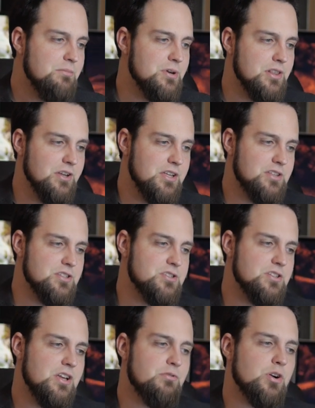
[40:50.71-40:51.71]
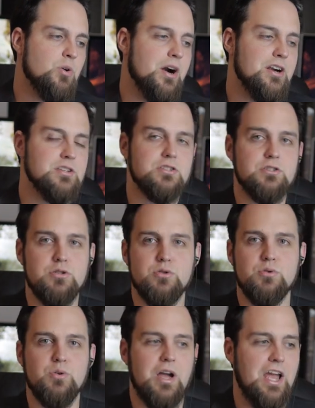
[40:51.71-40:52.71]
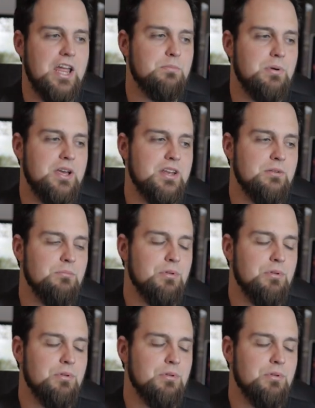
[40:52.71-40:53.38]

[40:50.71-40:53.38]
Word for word: But look at this. It requires two eight pin